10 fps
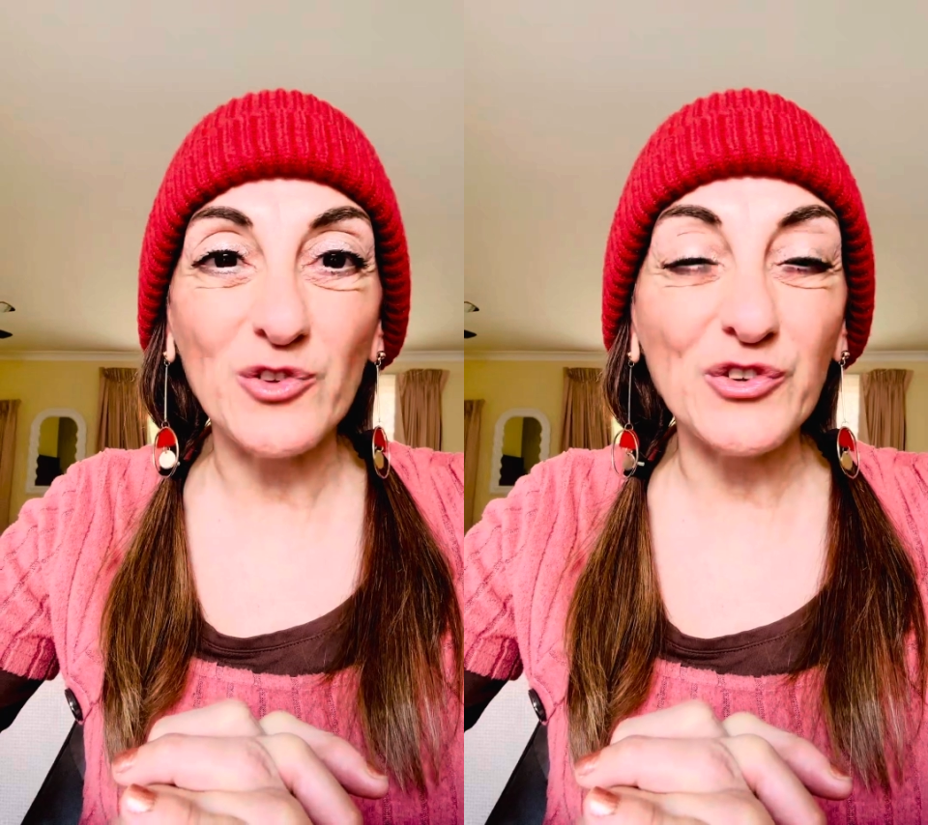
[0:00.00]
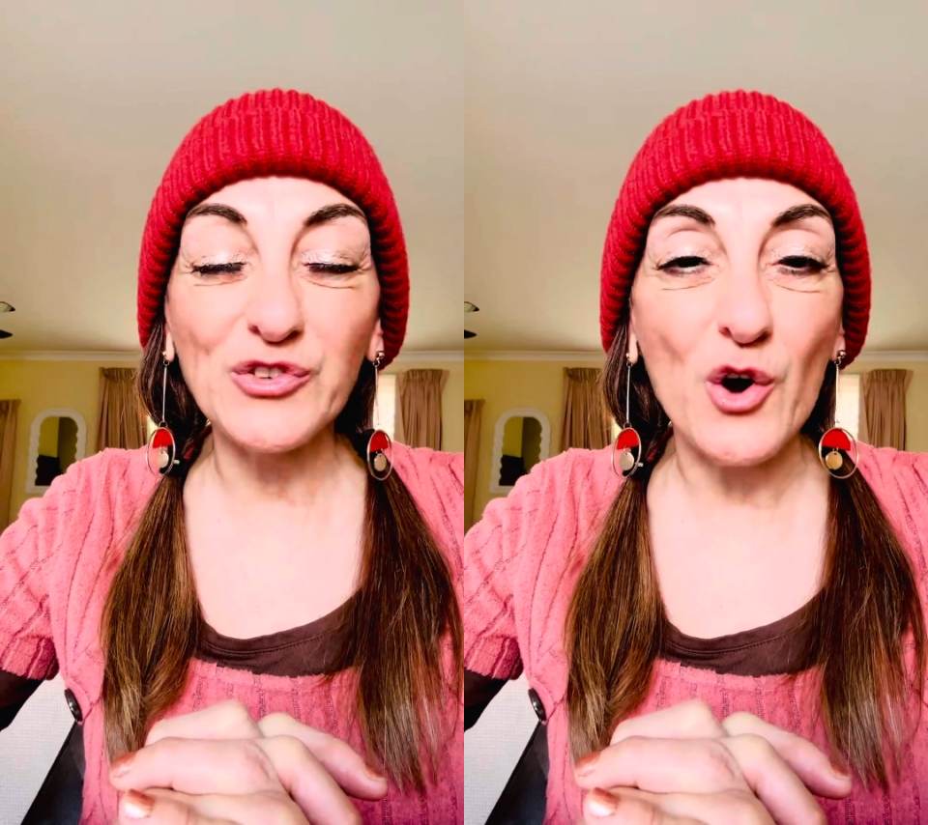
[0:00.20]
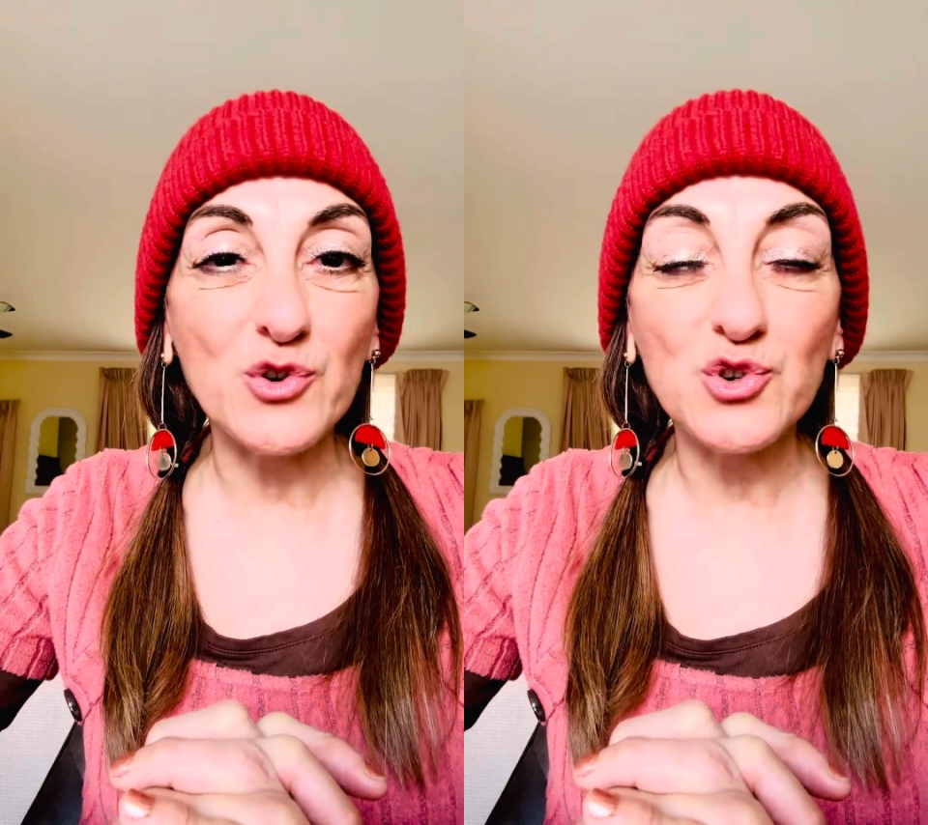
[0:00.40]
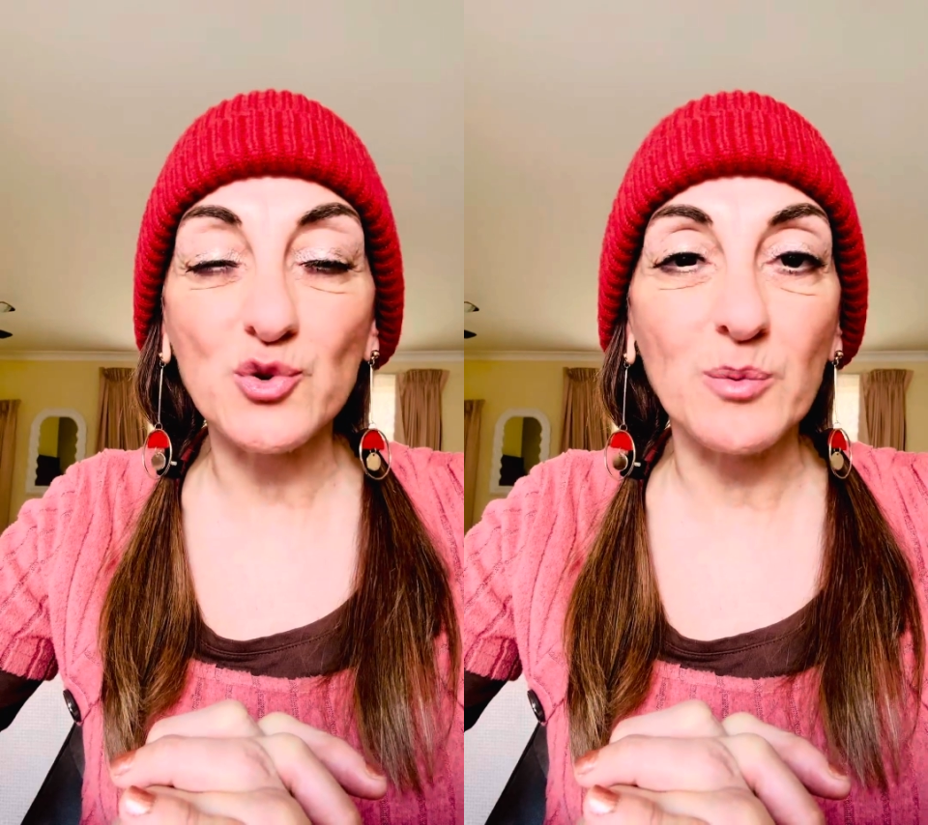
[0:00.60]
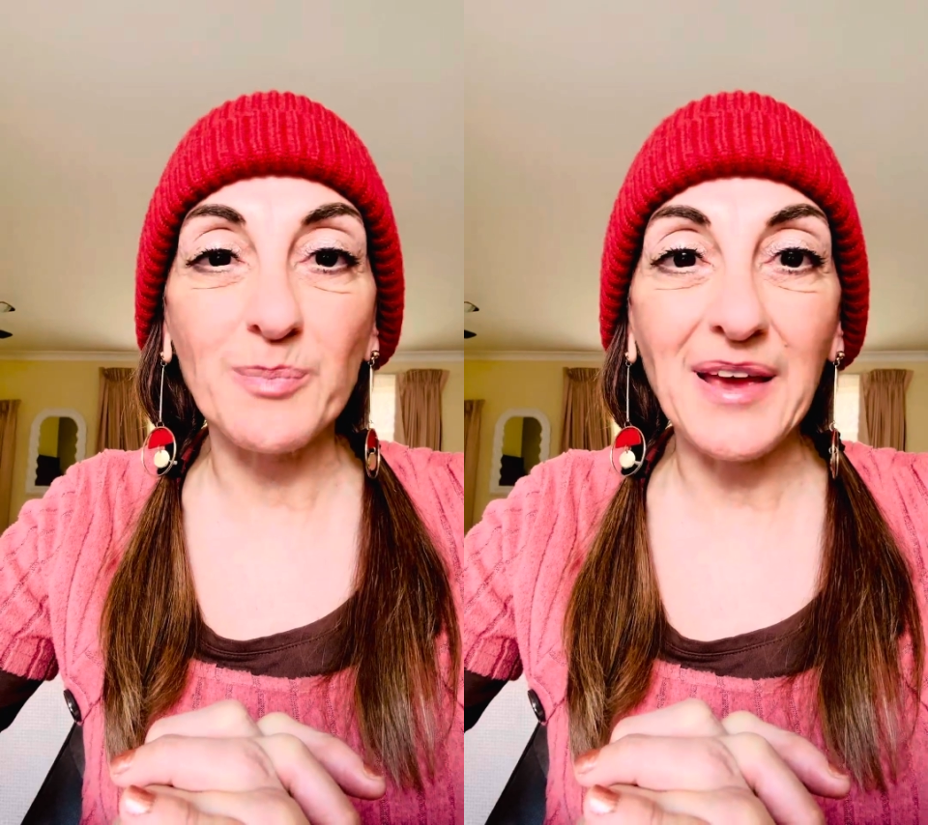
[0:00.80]

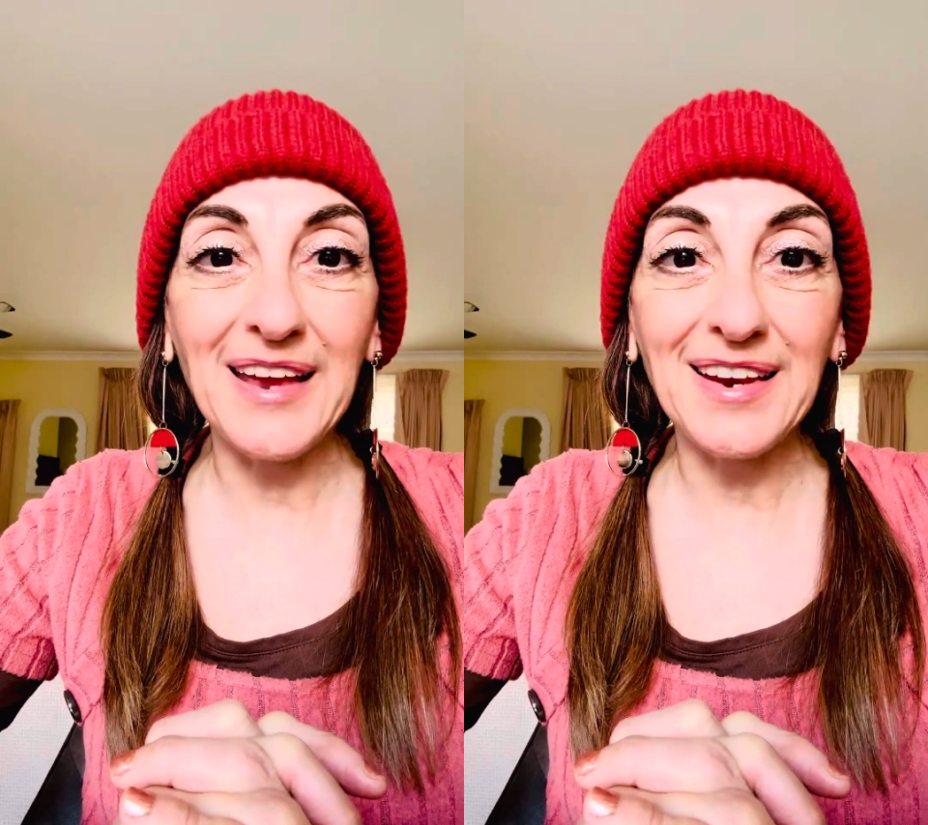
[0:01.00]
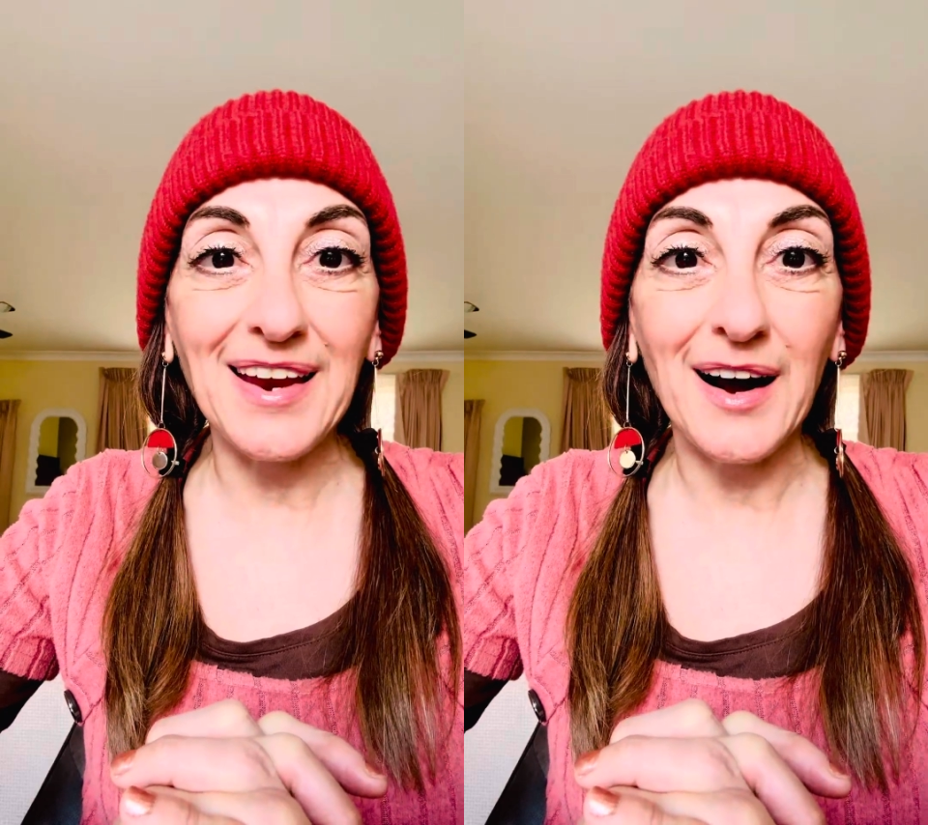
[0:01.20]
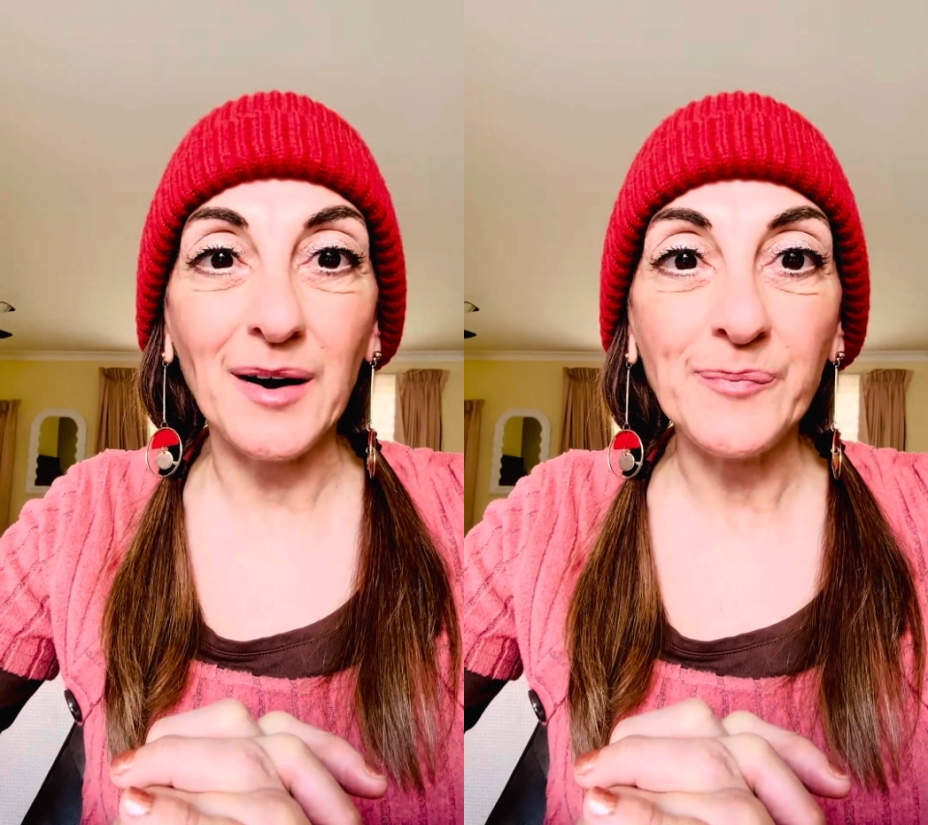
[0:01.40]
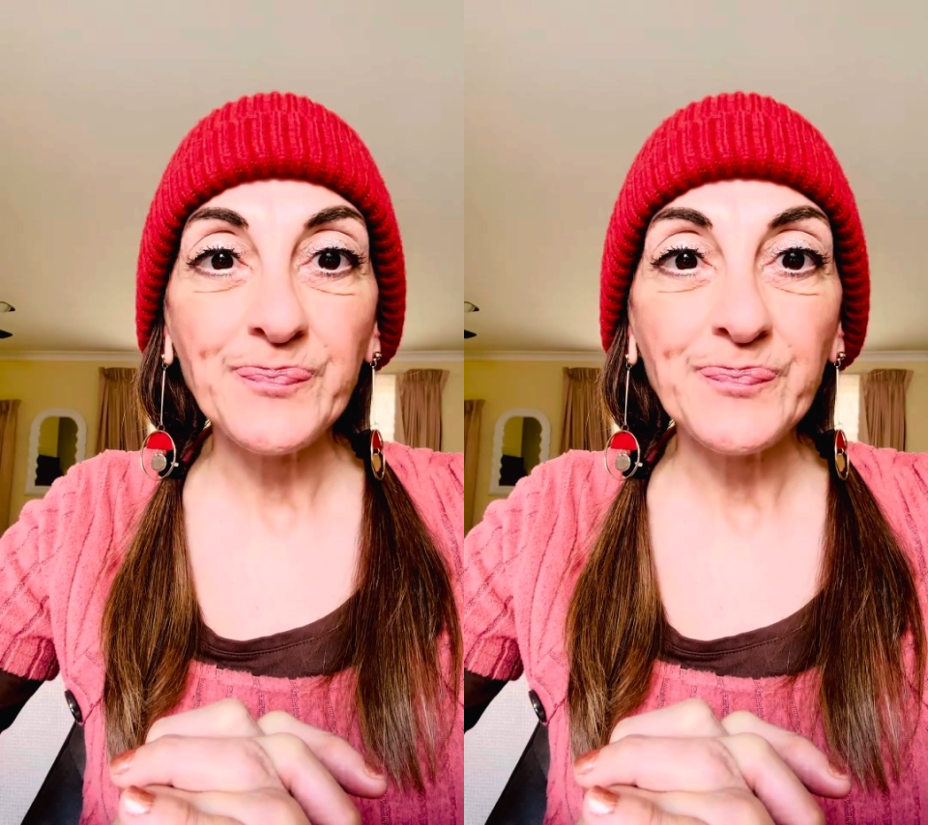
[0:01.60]
social media.